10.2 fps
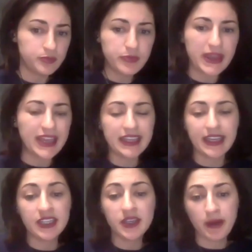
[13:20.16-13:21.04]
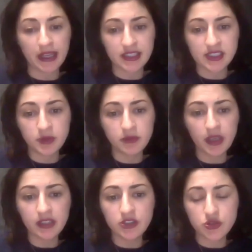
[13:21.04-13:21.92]
barely any impact has been
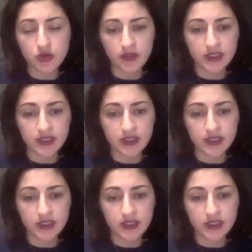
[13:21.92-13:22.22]
made. The truth